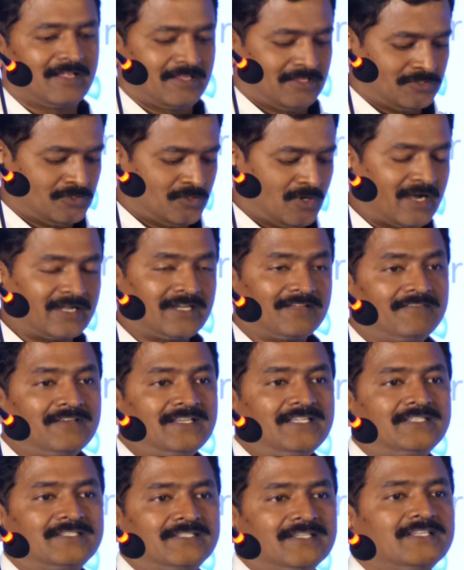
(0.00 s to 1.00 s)
so, at every
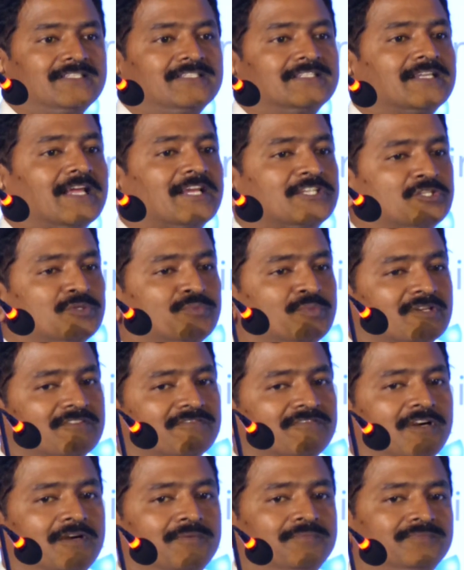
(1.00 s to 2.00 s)
stage, it has to
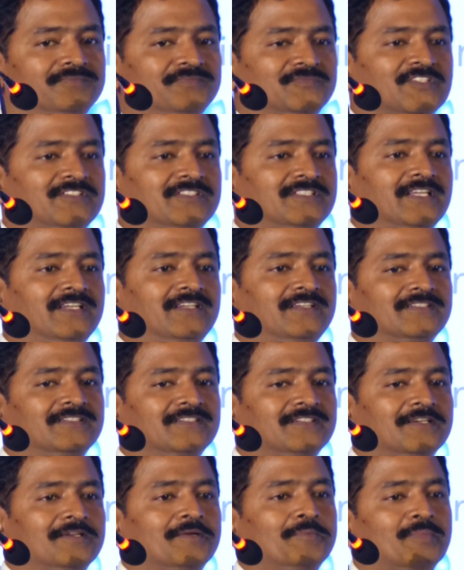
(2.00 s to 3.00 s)
perform with a
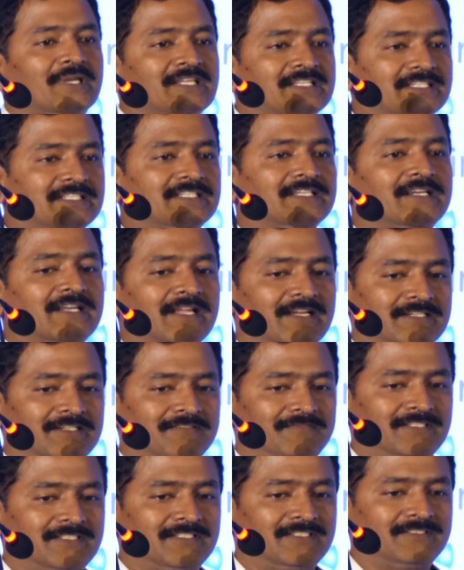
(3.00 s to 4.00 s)
precision
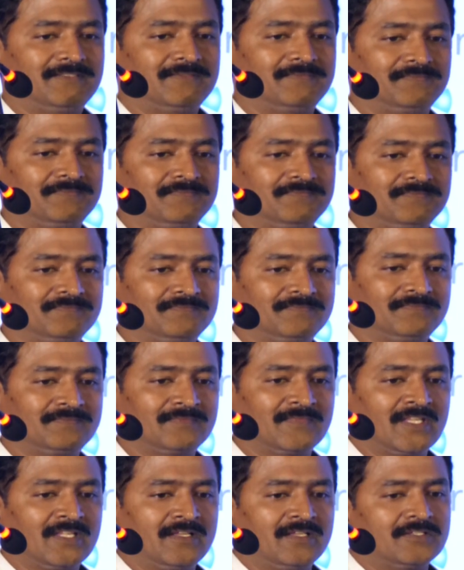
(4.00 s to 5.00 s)
activity.
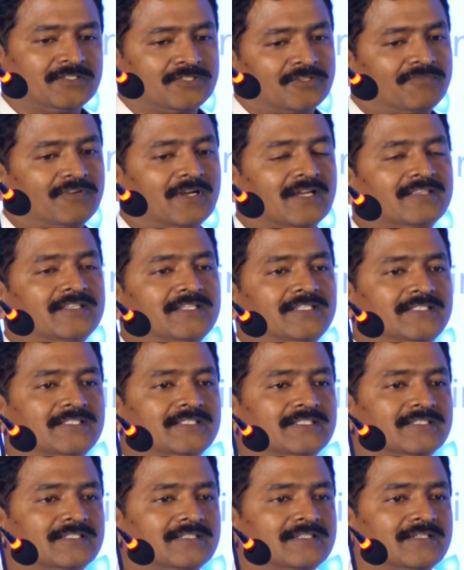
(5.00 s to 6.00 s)
So, for
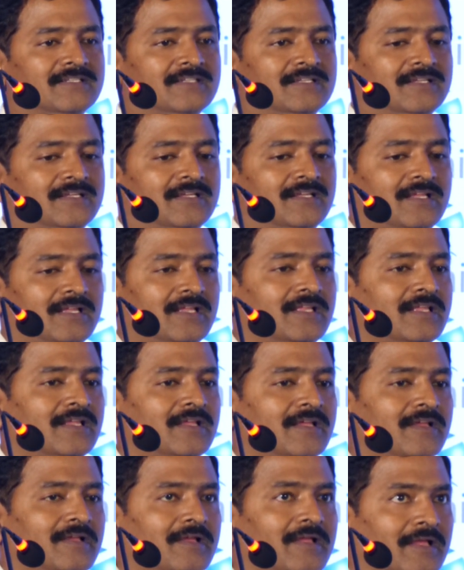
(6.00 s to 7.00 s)
this,
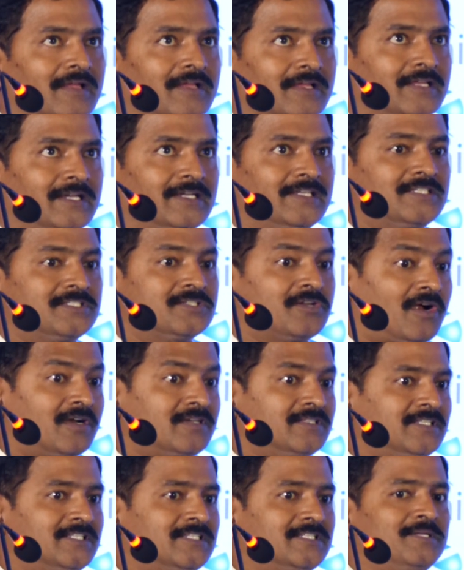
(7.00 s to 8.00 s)
it is not
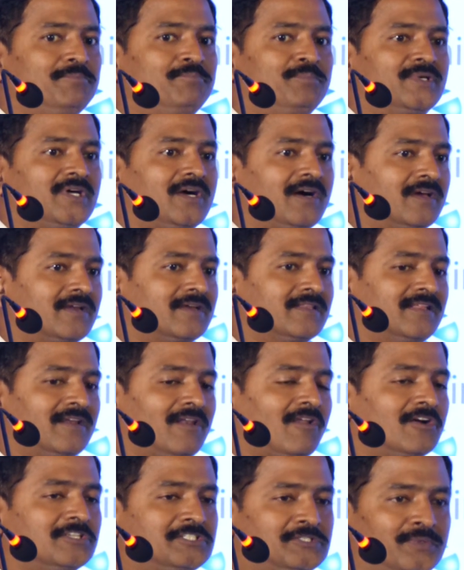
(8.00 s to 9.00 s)
the ship or the
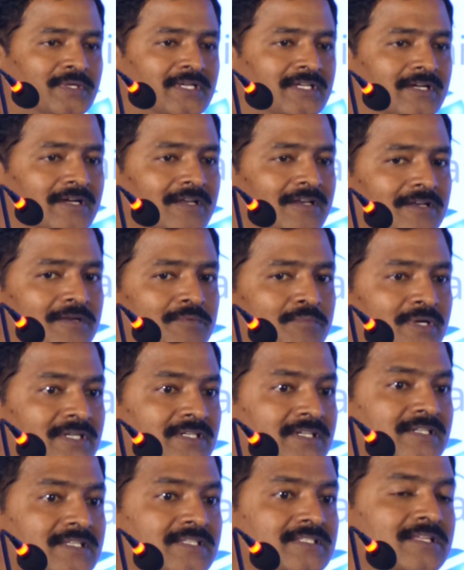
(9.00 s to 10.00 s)
launch vehicle, but
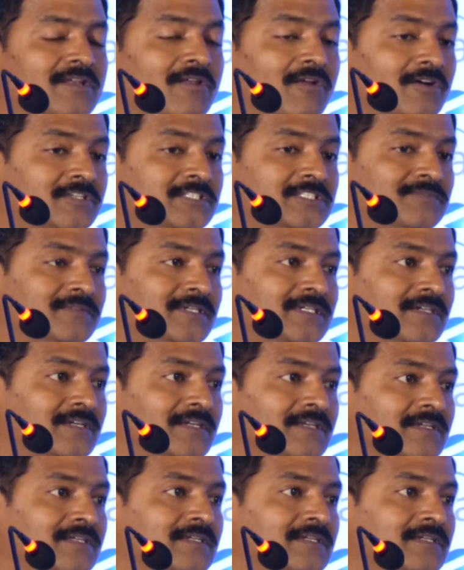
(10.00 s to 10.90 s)
it is a launch vehicle